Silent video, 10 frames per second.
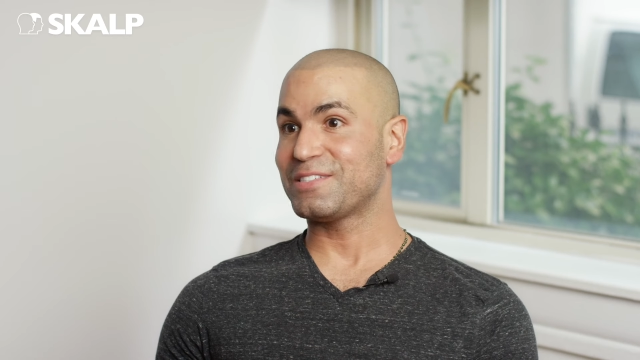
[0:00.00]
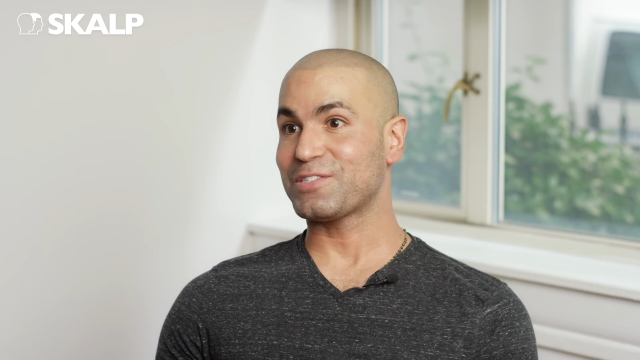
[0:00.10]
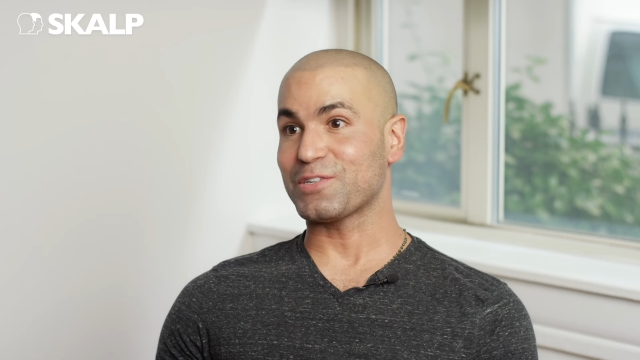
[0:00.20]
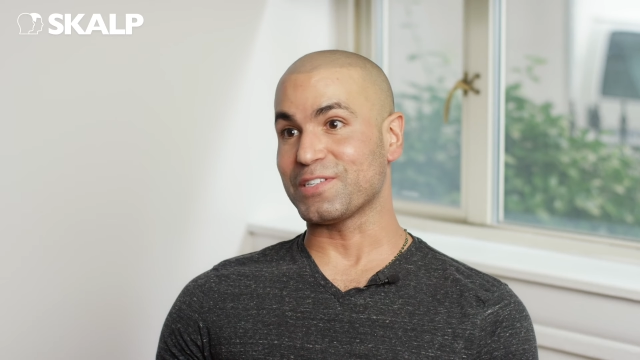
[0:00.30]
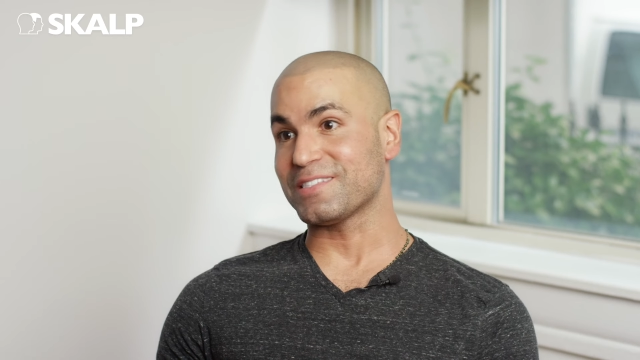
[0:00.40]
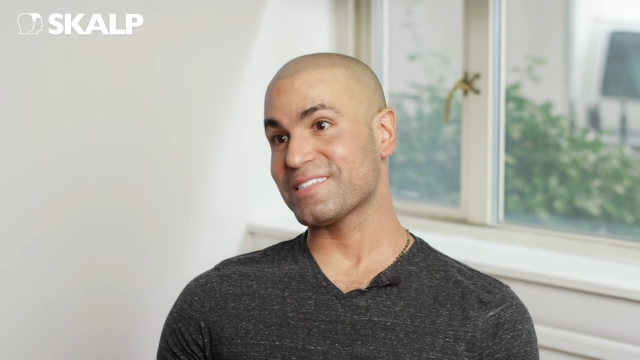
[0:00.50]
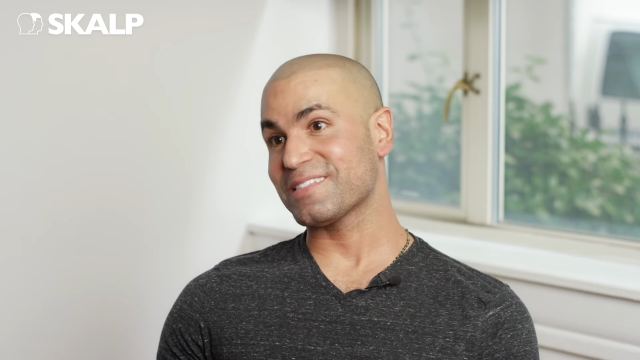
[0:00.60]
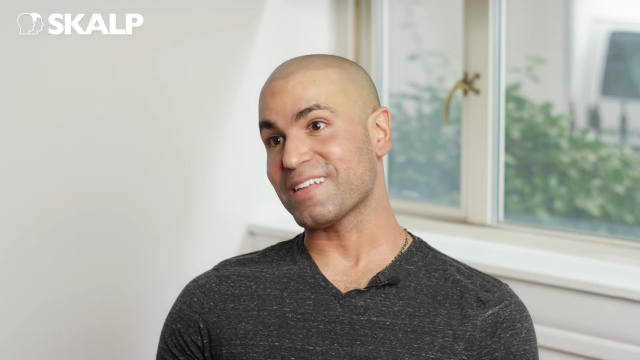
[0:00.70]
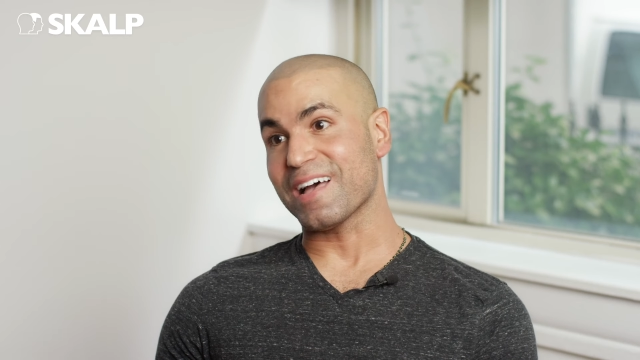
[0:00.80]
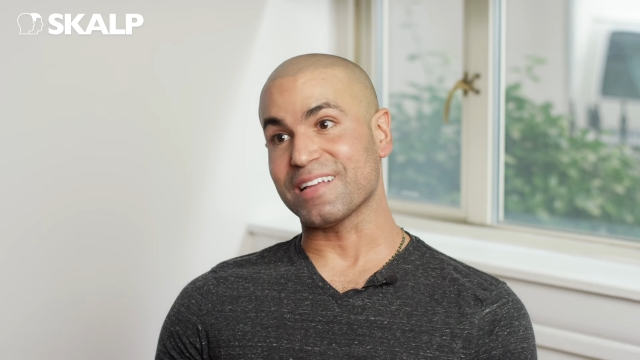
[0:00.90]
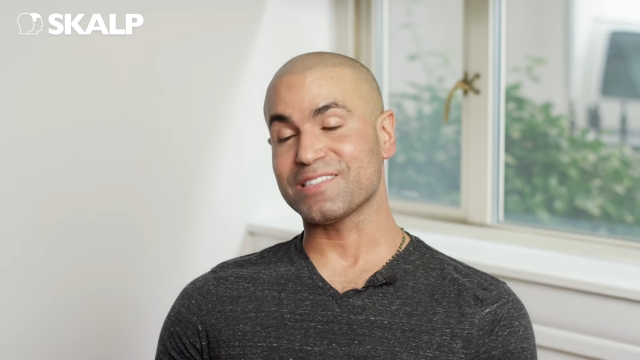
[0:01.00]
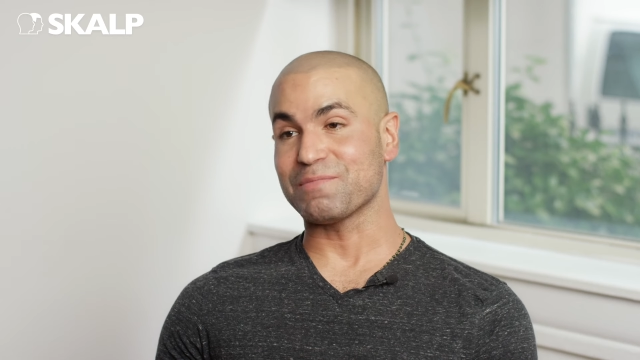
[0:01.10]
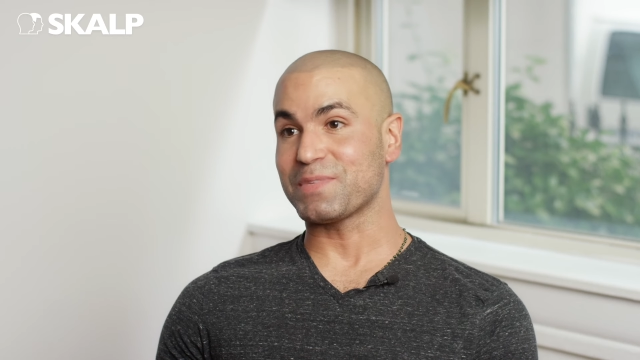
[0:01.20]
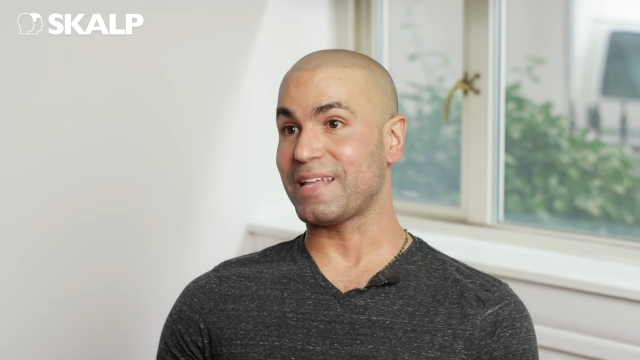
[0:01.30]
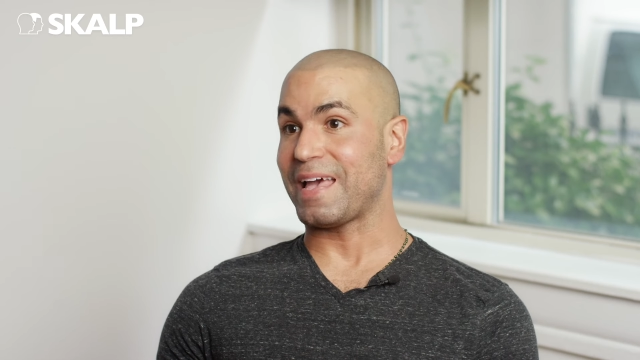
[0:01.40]
So it's not
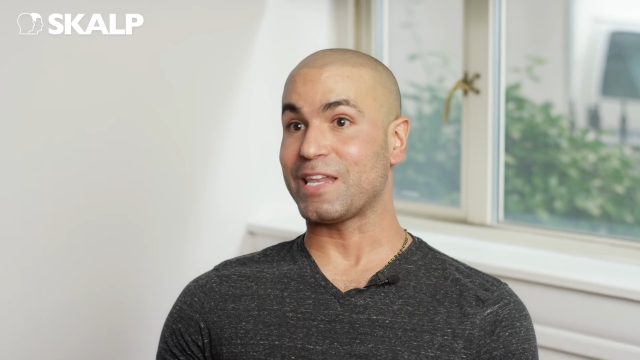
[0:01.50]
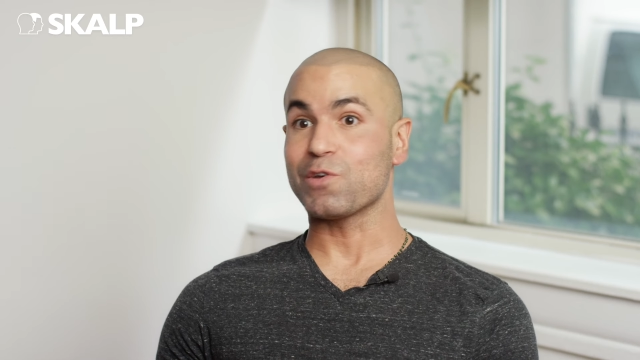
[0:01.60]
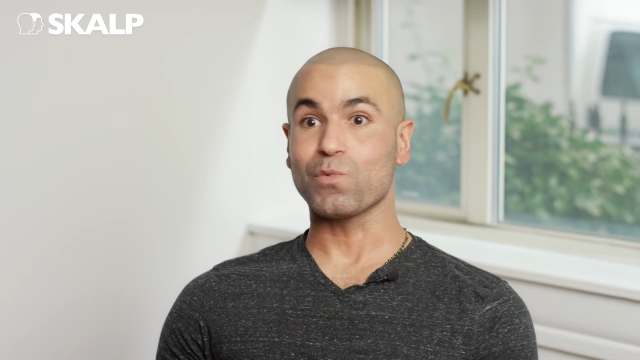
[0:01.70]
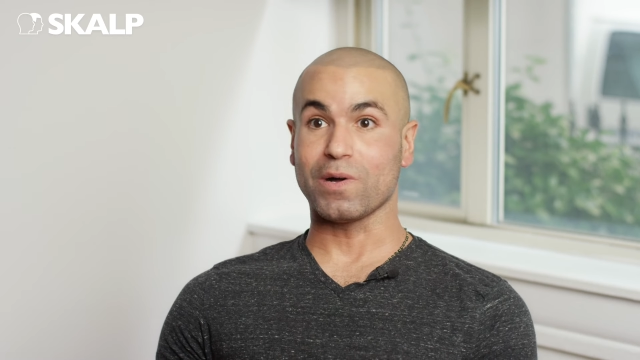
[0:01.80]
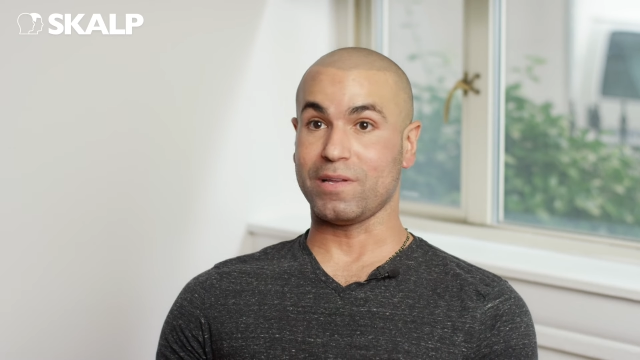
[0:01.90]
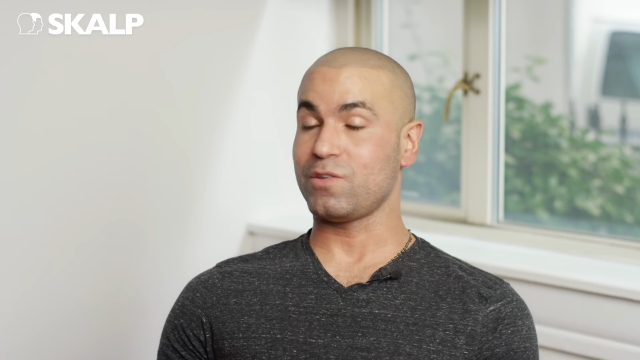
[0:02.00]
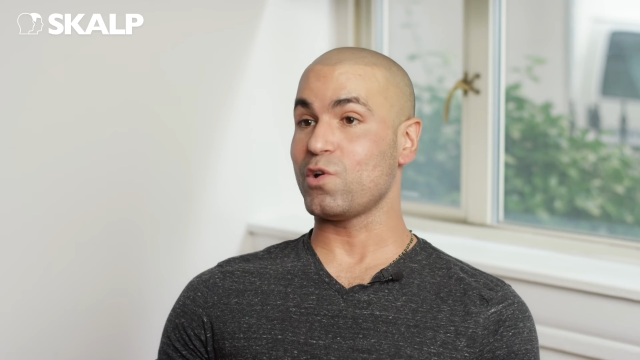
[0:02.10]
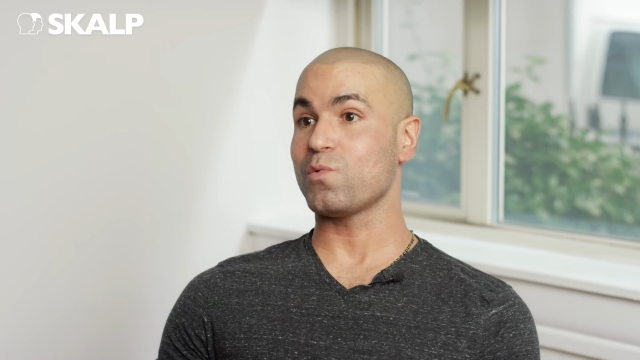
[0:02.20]
something that no